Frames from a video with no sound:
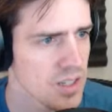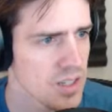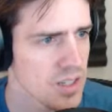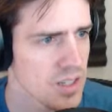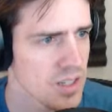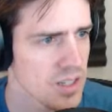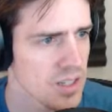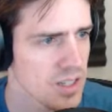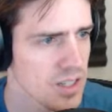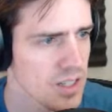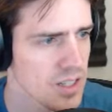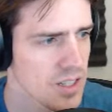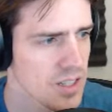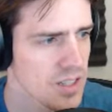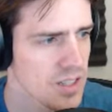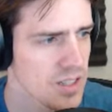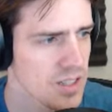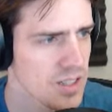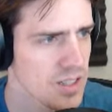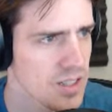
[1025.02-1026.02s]

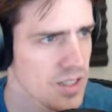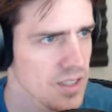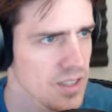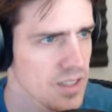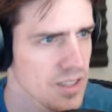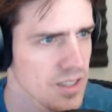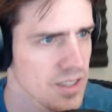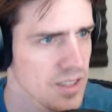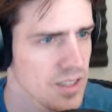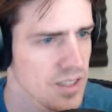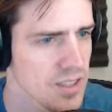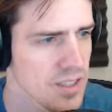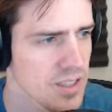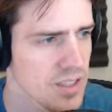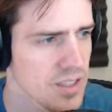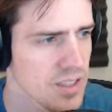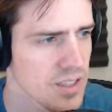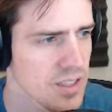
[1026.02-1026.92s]
(no one is talking)